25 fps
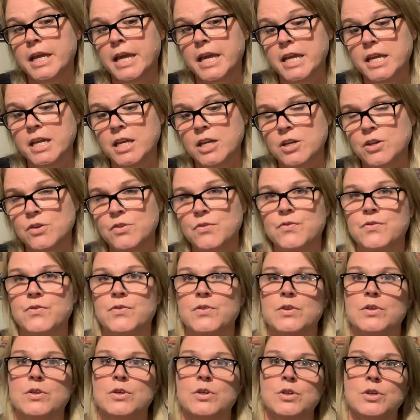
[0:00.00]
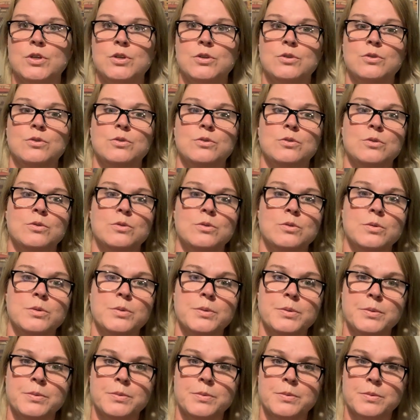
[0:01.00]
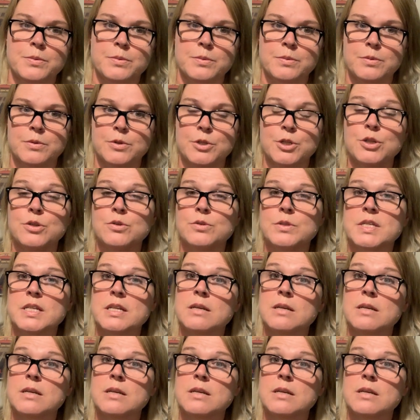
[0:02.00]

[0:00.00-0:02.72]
if you use